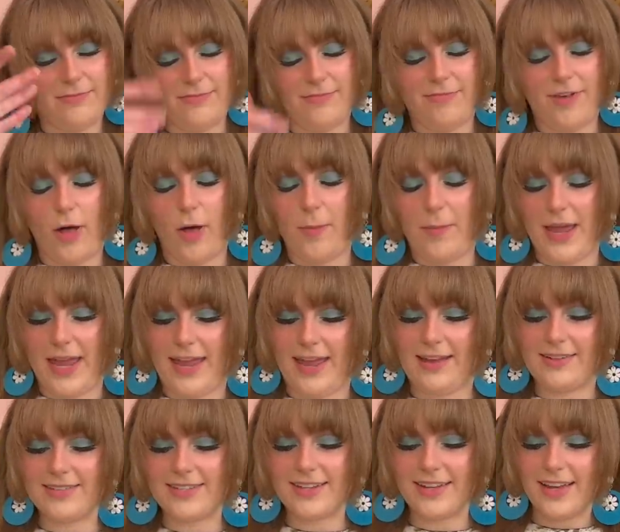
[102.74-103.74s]
fell on my
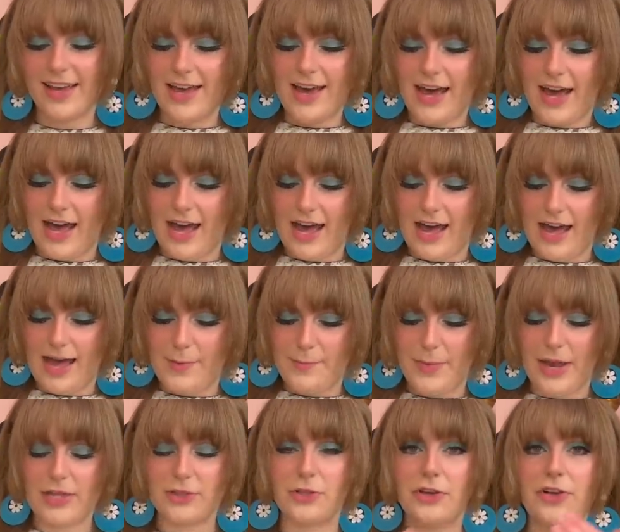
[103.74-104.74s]
hand.
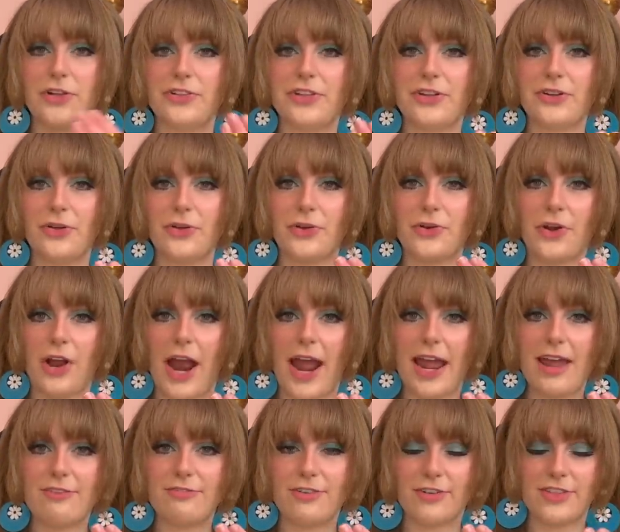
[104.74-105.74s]
Might look a little
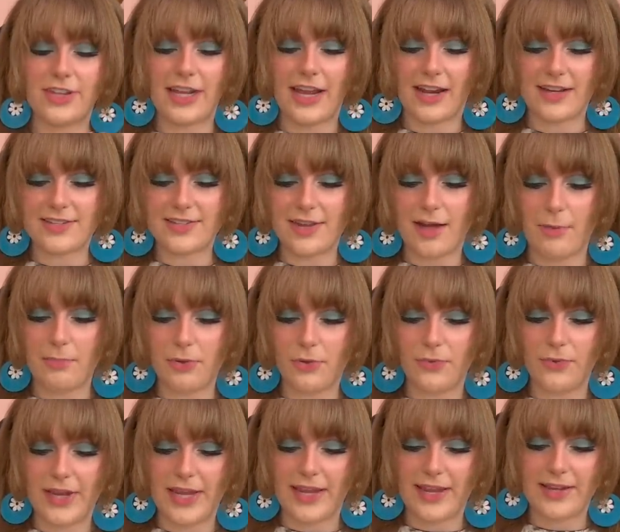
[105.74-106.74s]
gray for the next couple
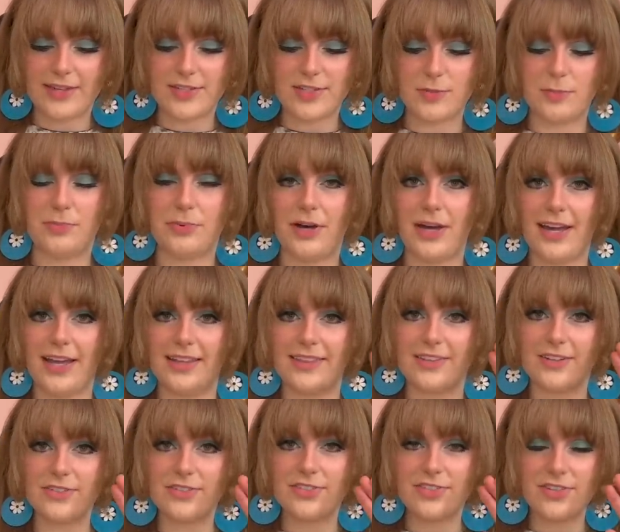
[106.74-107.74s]
weeks, but
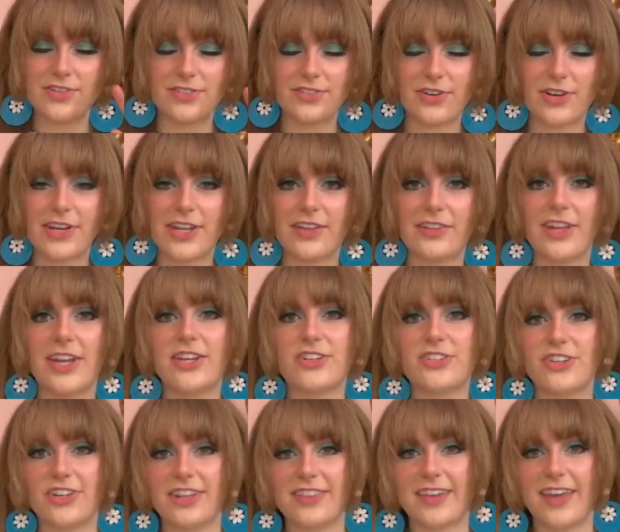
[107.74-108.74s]
there's still
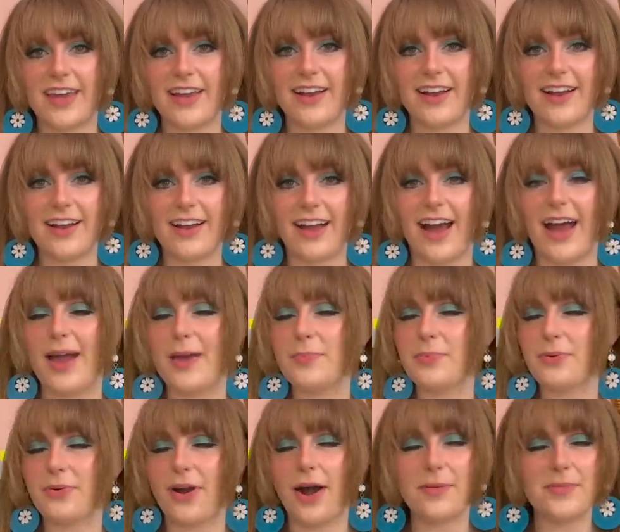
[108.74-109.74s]
circulation in there. I
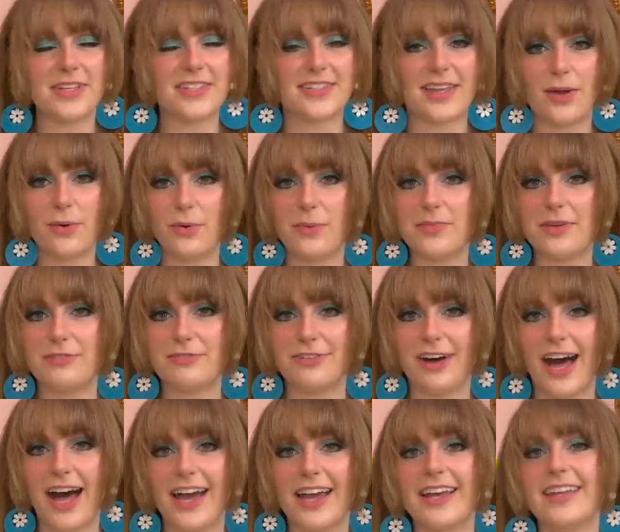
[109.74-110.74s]
promise I will be
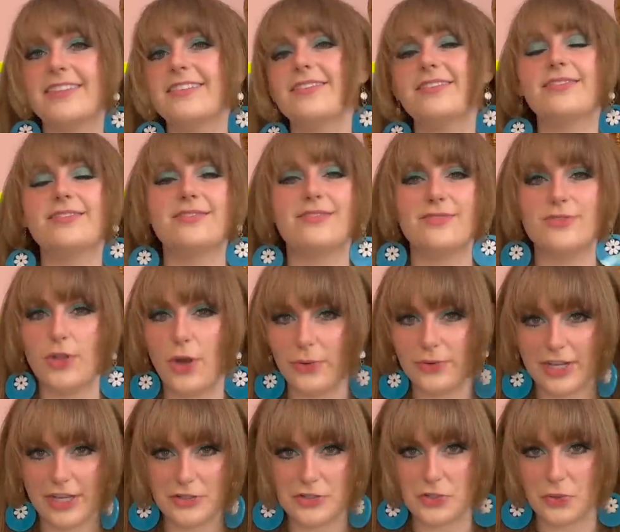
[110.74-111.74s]
fine. No
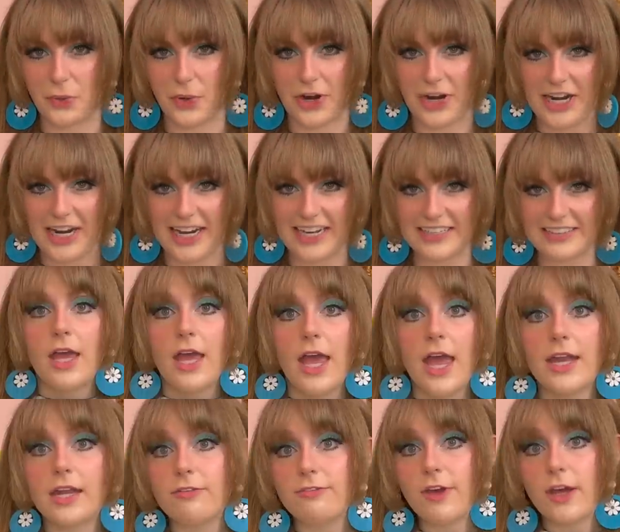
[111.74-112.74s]
need to worry.
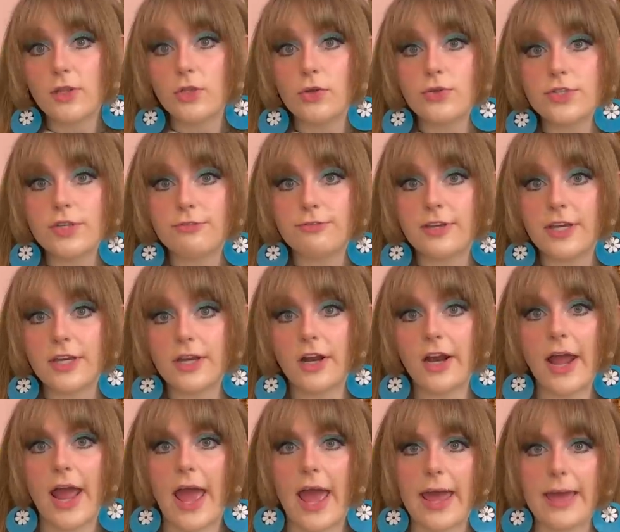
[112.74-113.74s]
And if I lose a
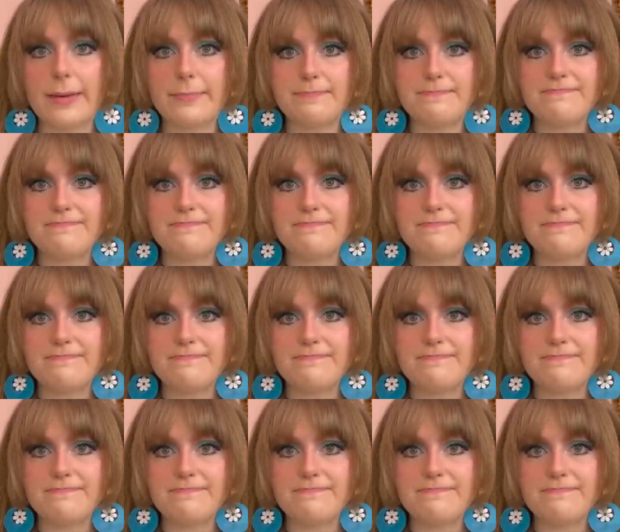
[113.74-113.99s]
finger, hey,